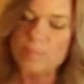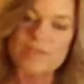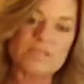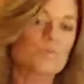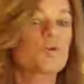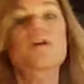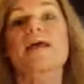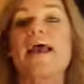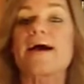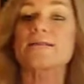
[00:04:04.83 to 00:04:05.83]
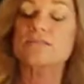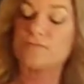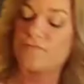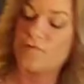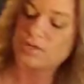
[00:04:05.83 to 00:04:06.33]
because we're going to add
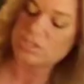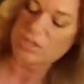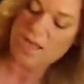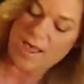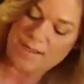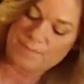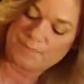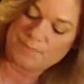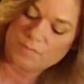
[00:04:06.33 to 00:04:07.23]
some fresh lime.